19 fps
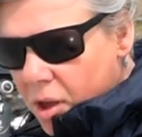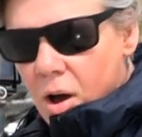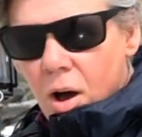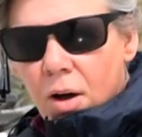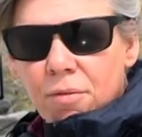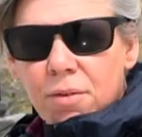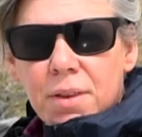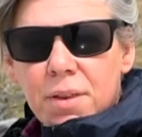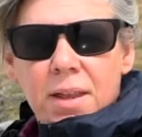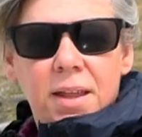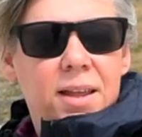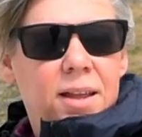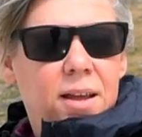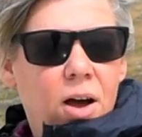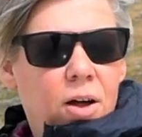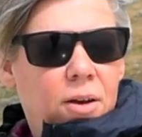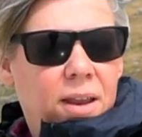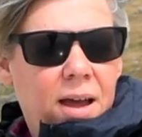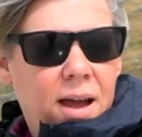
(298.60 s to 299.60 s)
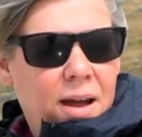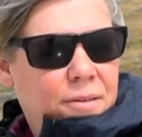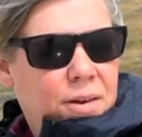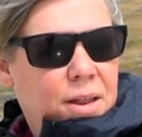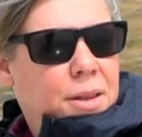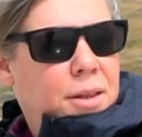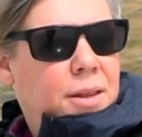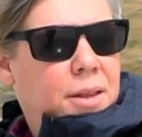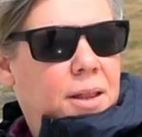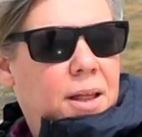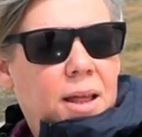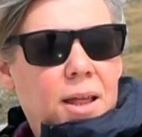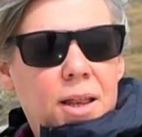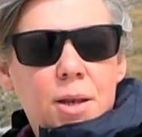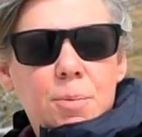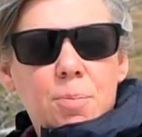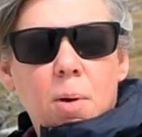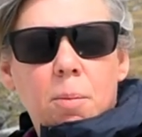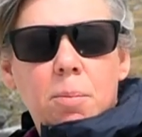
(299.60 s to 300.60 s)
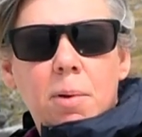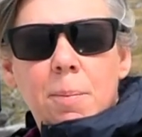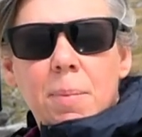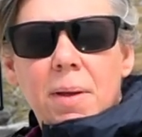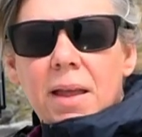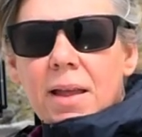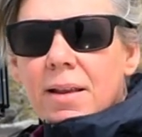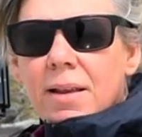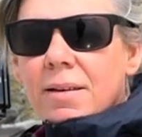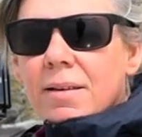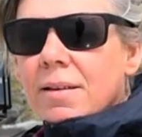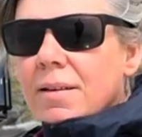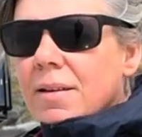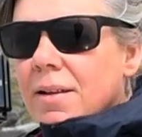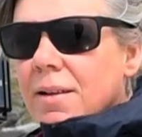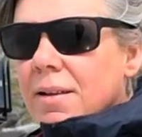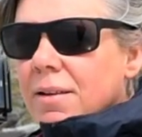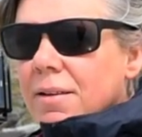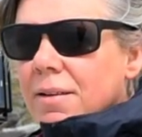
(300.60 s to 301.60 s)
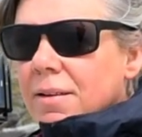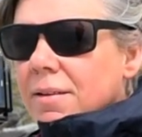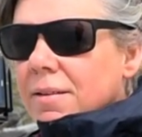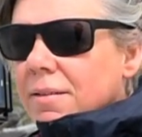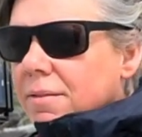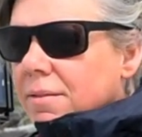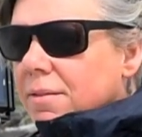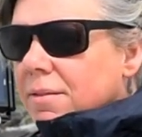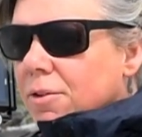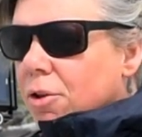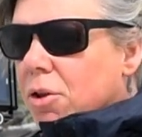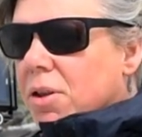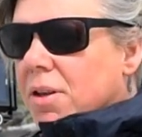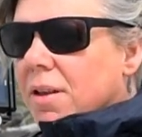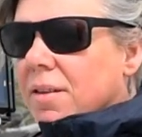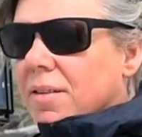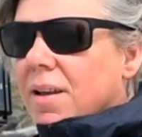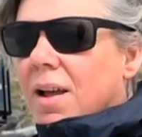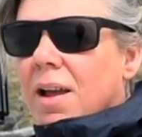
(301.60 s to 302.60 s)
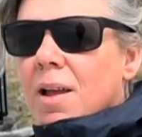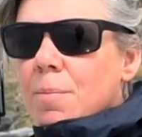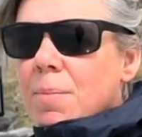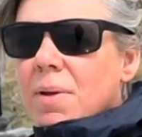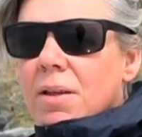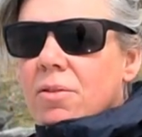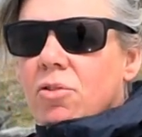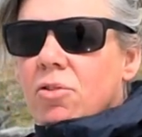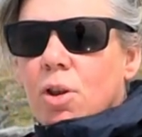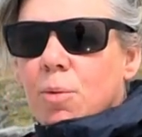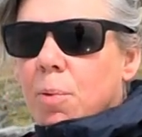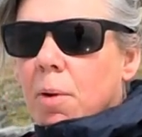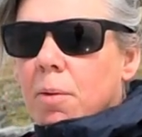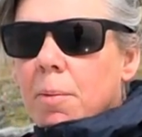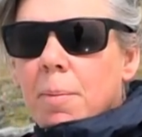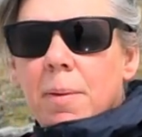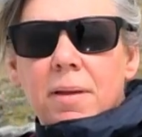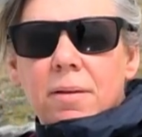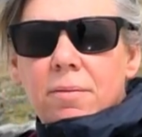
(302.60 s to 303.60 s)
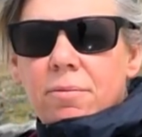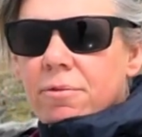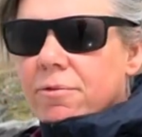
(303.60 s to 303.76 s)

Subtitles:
obviously on Harris, it's probably been Luskentyre beach has probably been